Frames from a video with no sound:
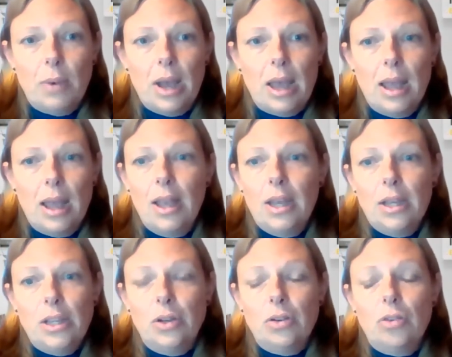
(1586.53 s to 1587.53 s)
where
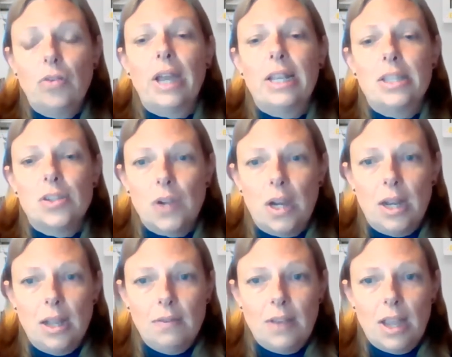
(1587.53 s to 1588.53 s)
you can create a
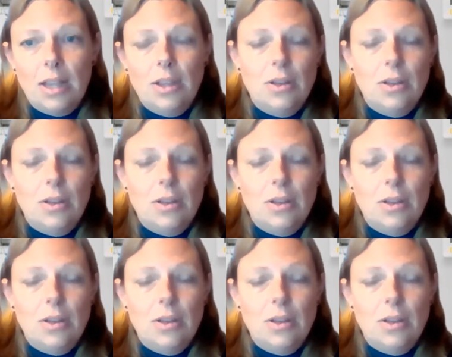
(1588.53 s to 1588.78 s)
training event,